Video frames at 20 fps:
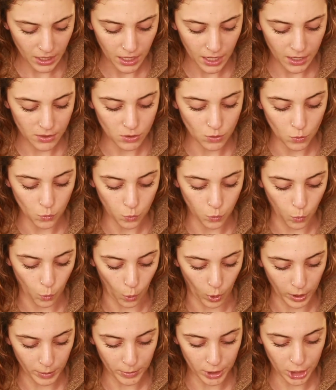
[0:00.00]
and the
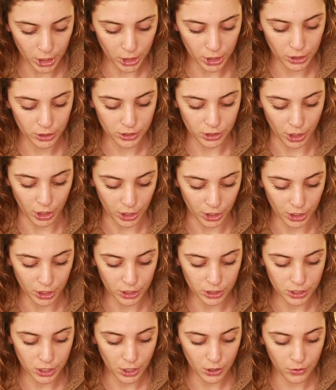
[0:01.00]
warmer or
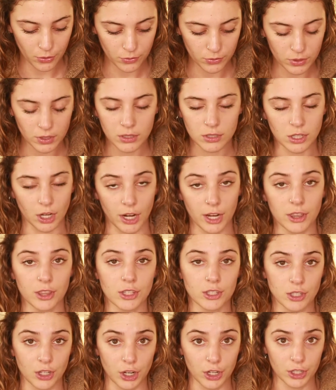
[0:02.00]
darker tone, sorry, the
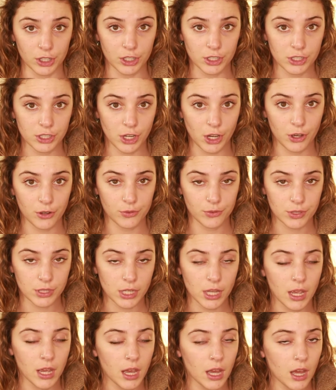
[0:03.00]
darker
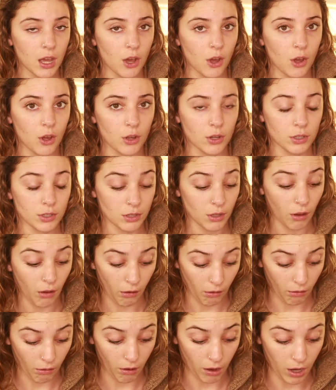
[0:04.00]
tones
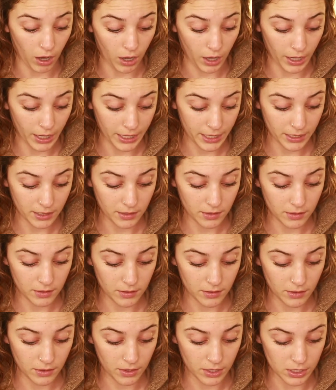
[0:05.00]
on
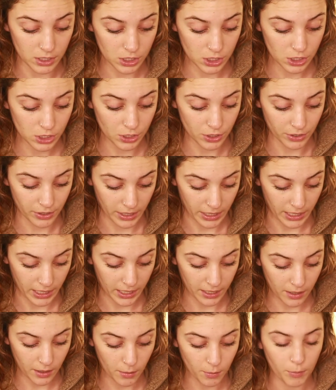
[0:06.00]
the
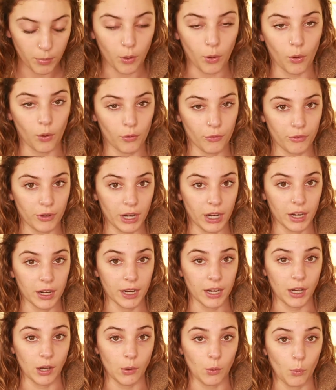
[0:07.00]
screen pull
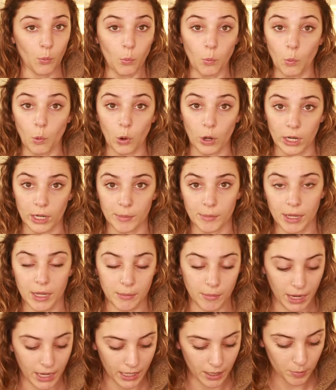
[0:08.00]
very warm in
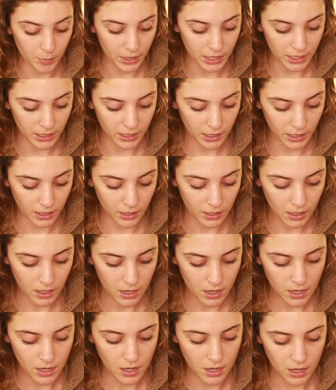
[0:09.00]
my opinion.
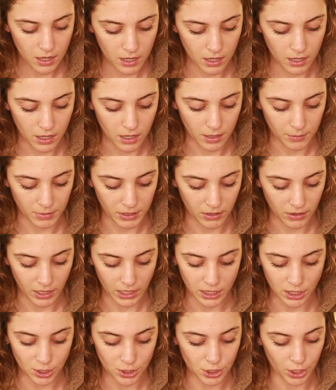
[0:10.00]

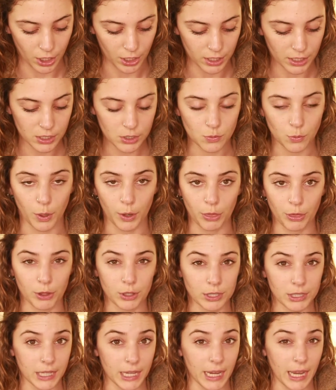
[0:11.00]
Like the darkest one
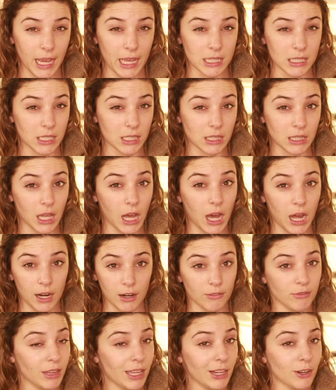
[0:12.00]
looks like it has a lot
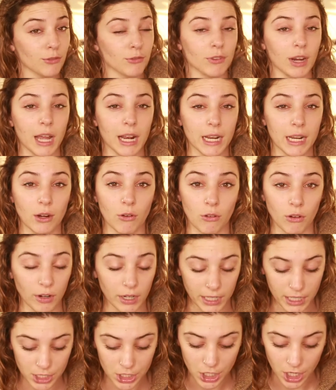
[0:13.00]
of like red and
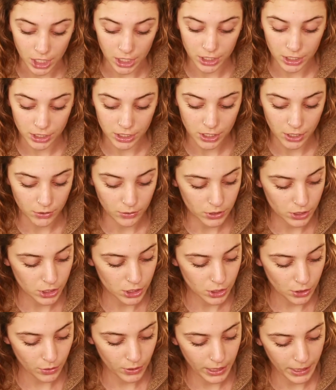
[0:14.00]
orange undertones
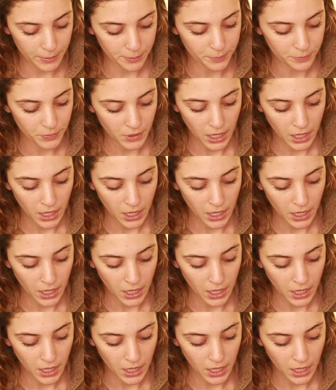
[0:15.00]
to it.